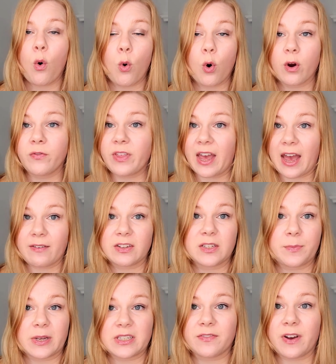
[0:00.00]
or if they have a
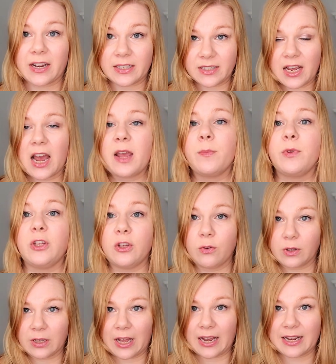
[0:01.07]
specified type,
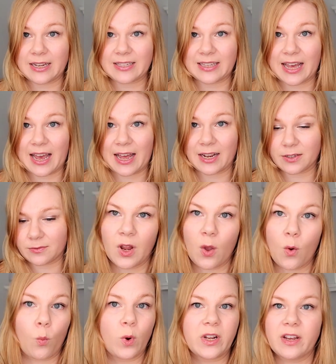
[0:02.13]
utilize that.
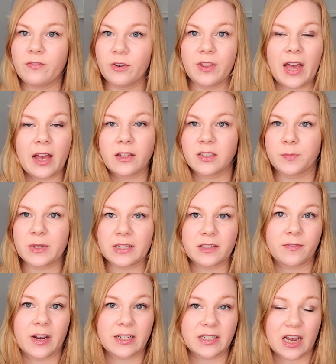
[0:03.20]
Whatever that
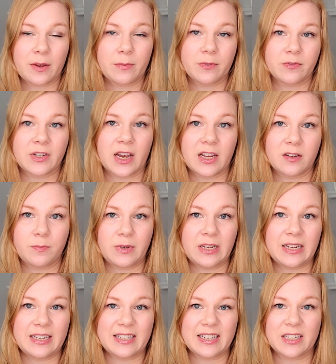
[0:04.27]
specified type of
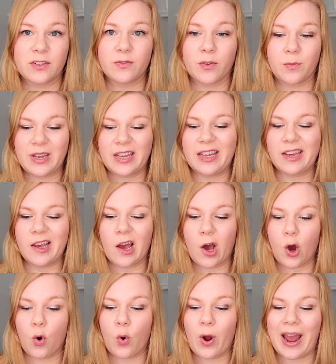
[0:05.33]
diabetes is from
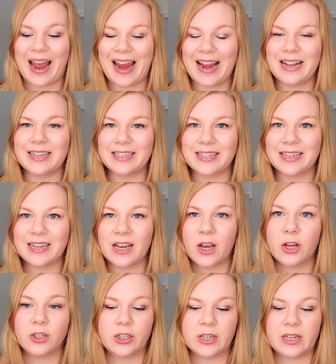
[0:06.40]
E08
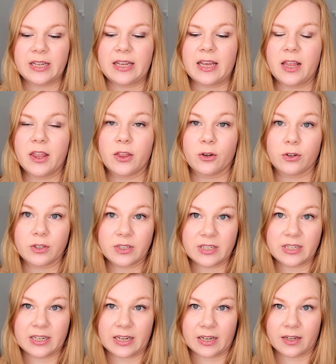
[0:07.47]
to
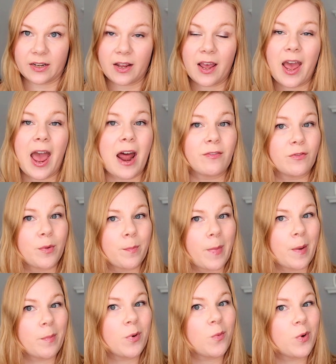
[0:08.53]
E13. And
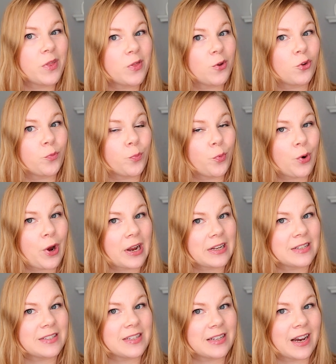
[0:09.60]
remember with those
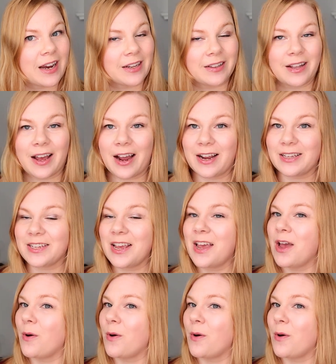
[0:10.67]
pregnancy guidelines,